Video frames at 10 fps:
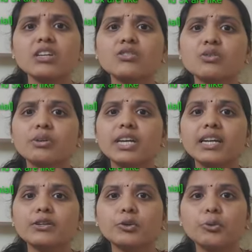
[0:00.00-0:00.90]
So
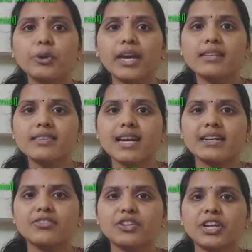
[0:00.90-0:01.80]
here 2x
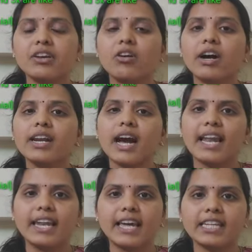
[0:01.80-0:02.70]
and 3 are
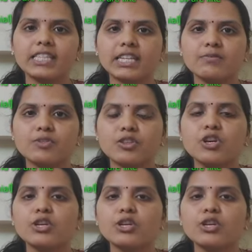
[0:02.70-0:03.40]
unlike terms.